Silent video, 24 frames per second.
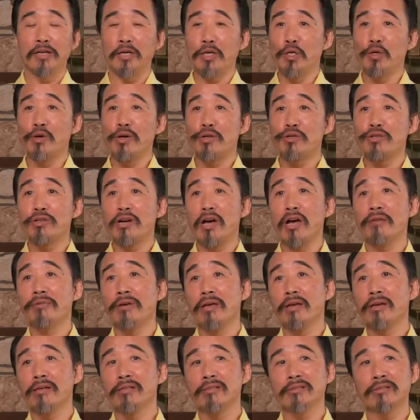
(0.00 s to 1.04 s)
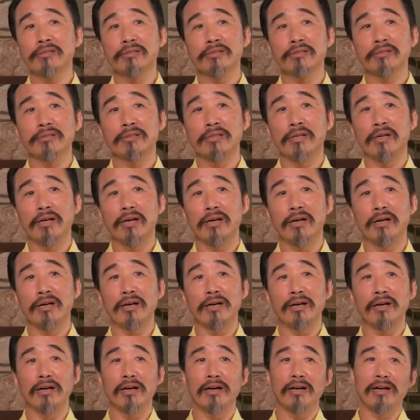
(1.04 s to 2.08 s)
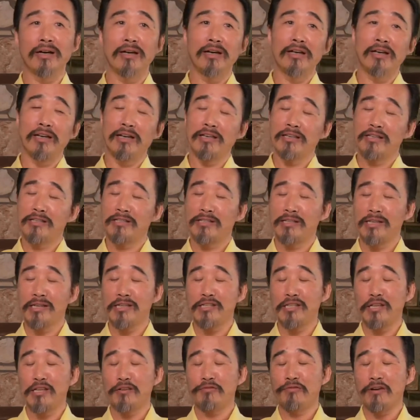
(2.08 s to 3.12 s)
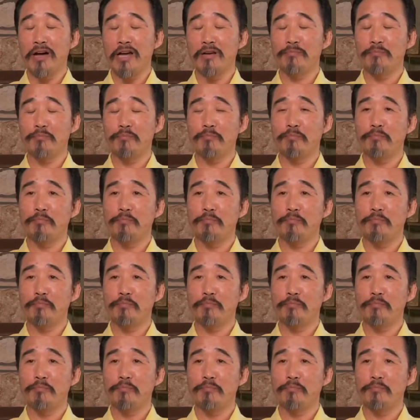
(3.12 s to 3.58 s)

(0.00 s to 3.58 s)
you are driving 65